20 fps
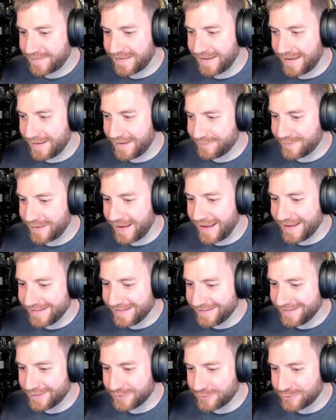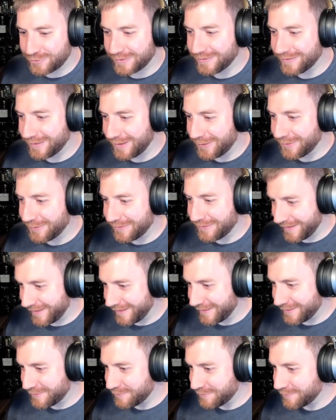I've got a shitload
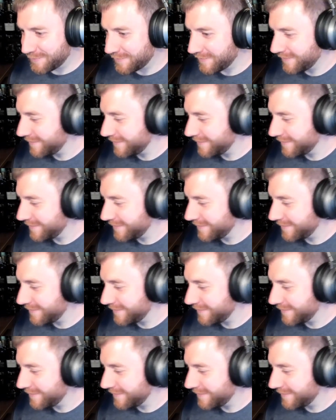of